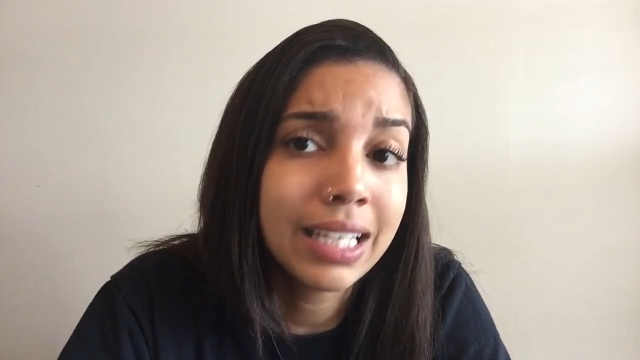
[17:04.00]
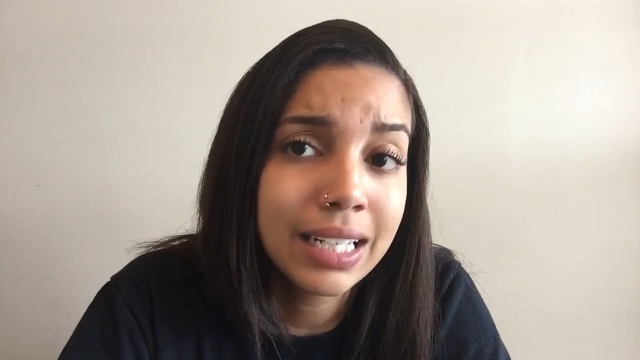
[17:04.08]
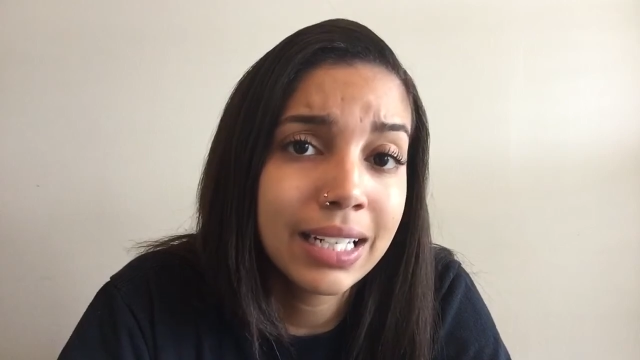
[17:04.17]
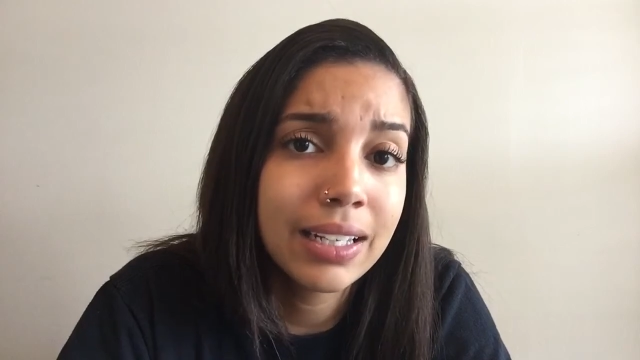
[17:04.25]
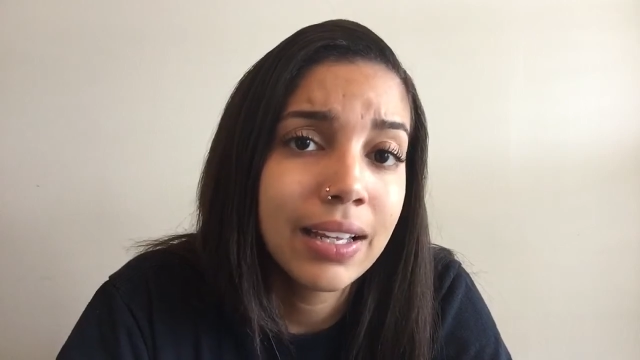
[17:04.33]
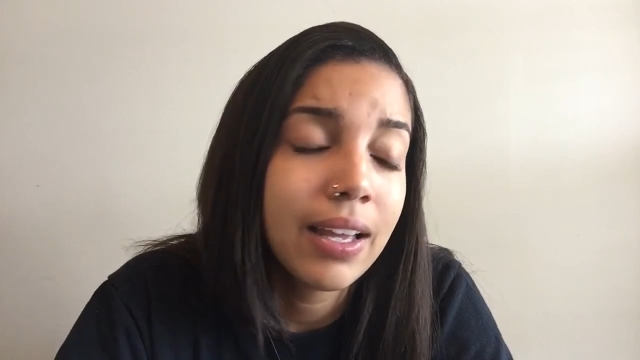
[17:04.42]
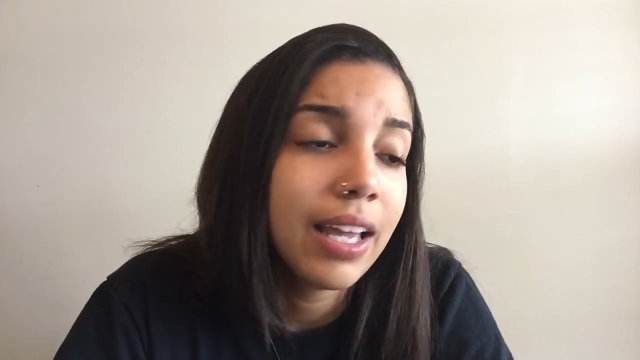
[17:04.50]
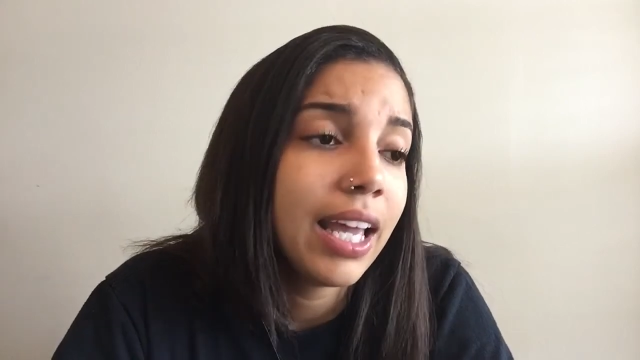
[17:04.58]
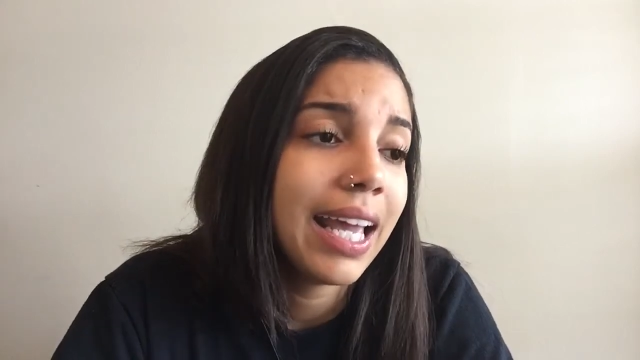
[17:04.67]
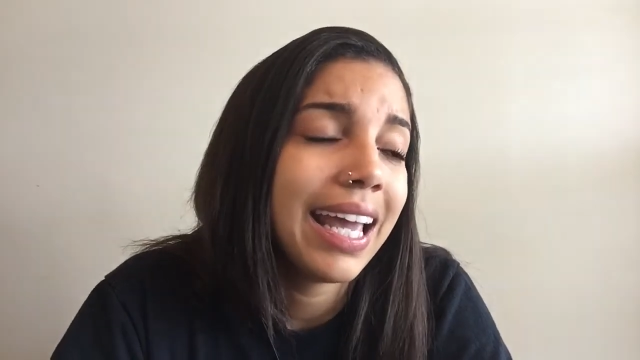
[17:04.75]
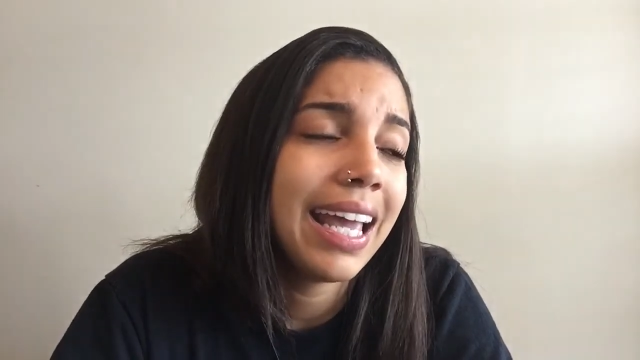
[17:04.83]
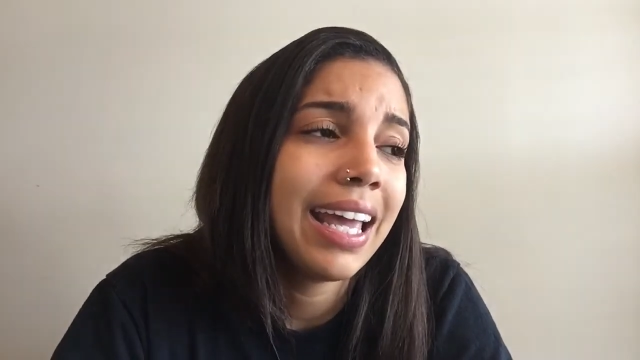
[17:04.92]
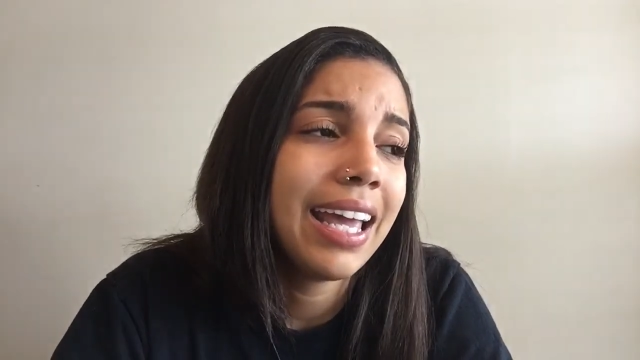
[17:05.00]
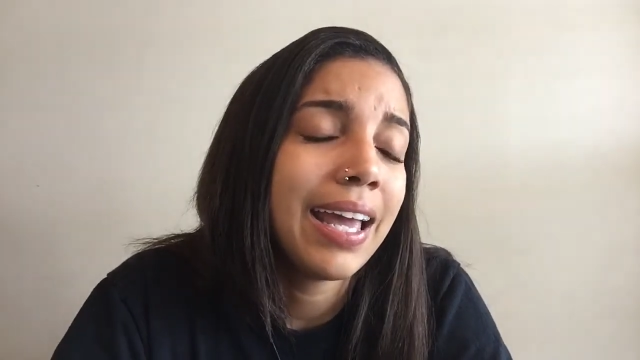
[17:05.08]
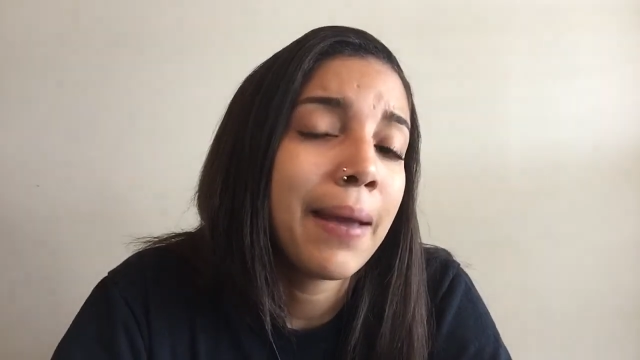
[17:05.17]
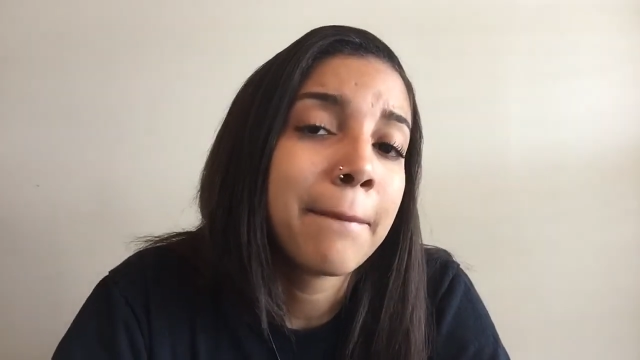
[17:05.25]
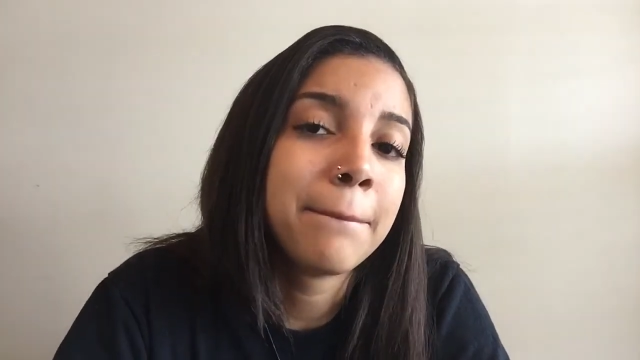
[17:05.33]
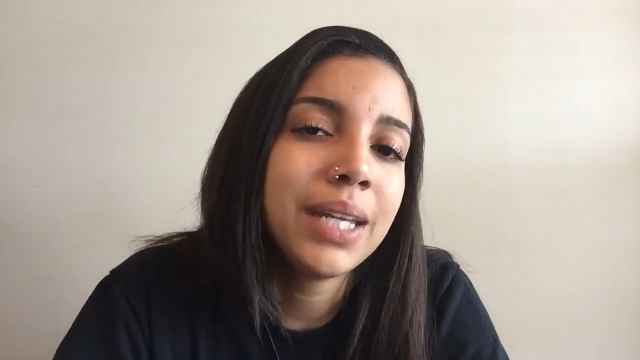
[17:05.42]
it
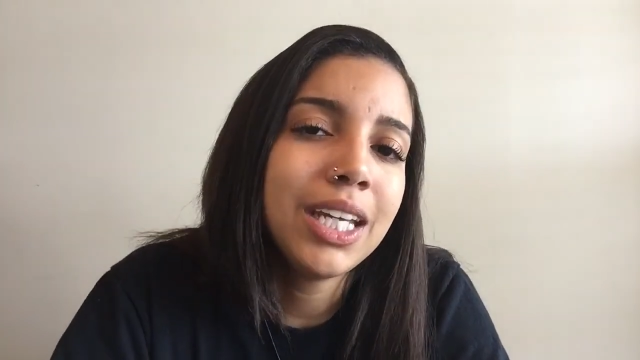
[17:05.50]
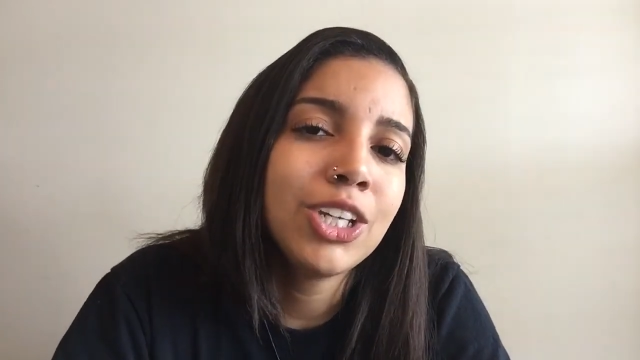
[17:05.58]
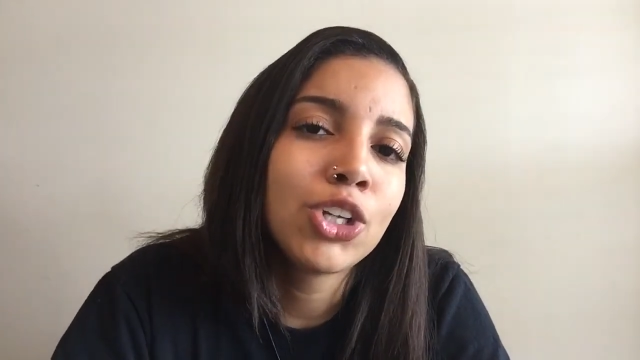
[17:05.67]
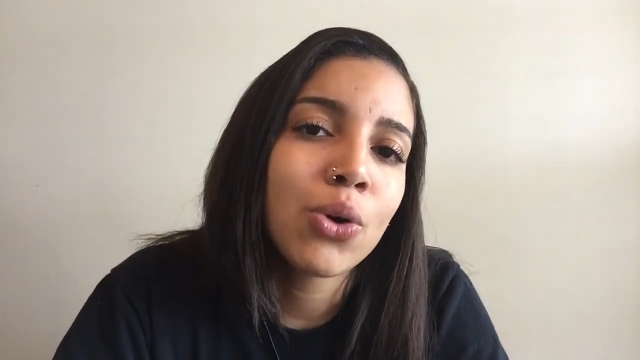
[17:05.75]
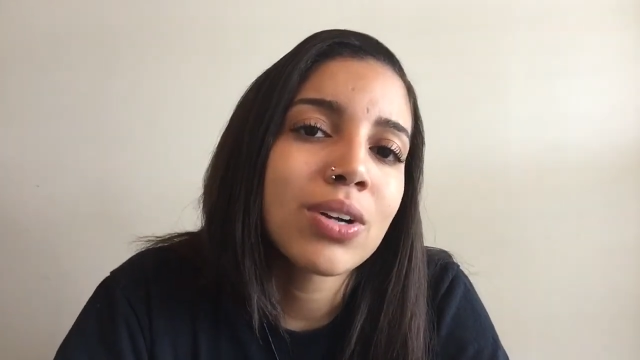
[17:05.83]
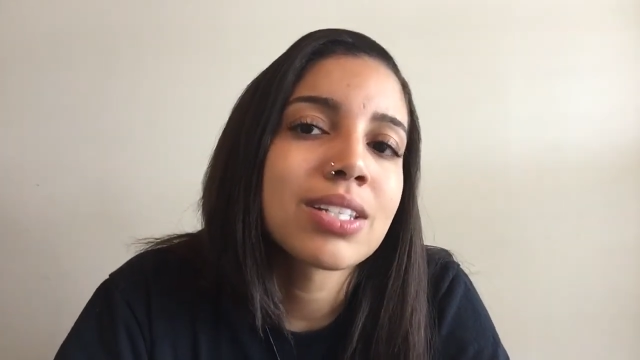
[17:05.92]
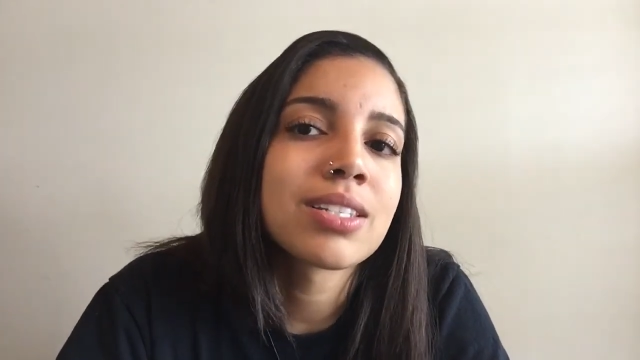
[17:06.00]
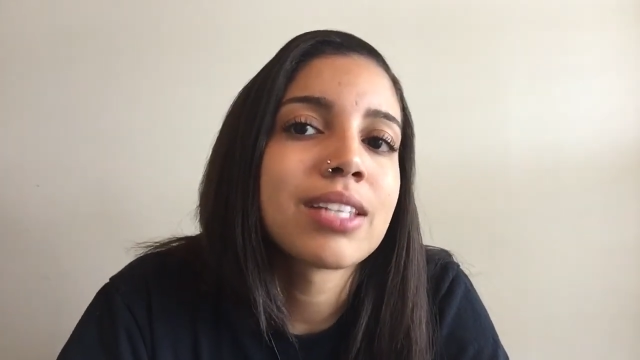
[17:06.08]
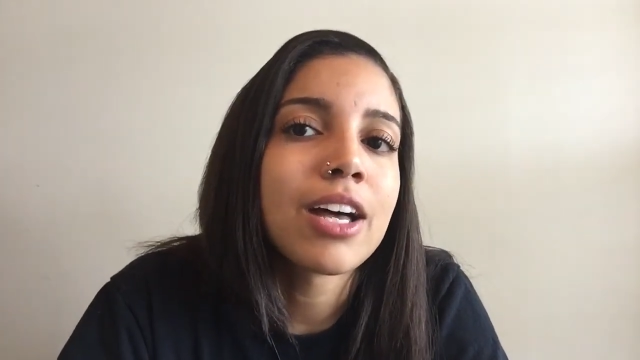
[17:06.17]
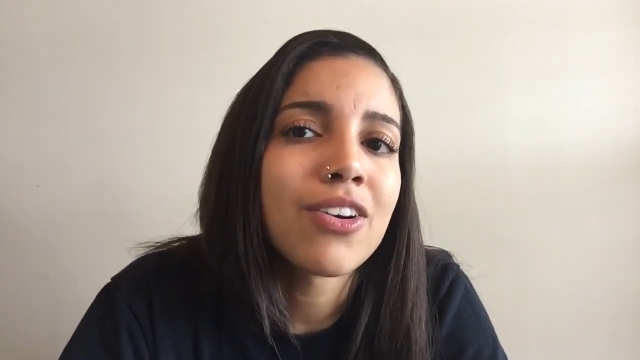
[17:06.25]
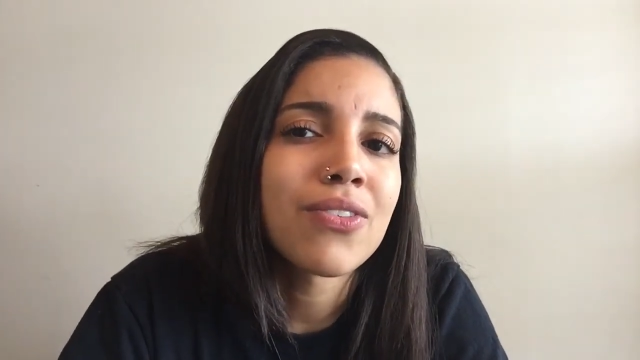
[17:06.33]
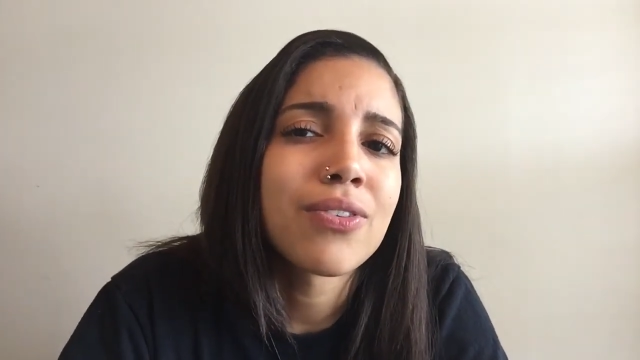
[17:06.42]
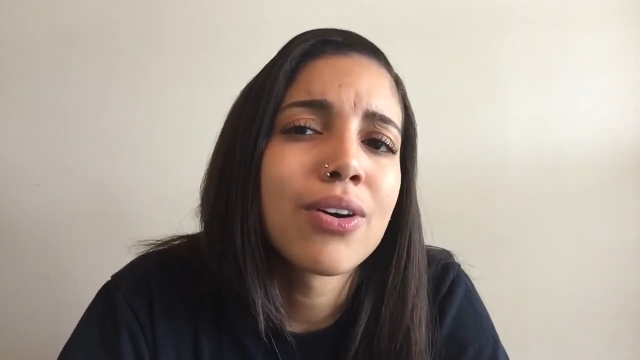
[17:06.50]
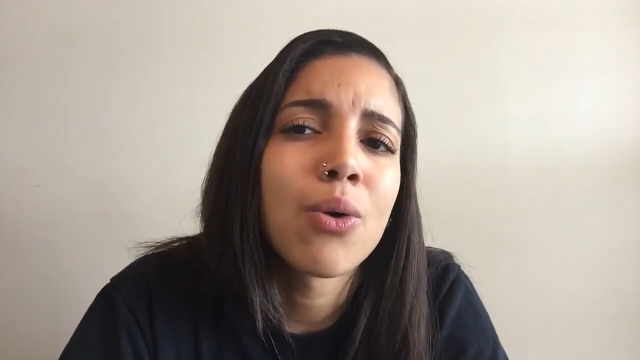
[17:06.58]
and be yourself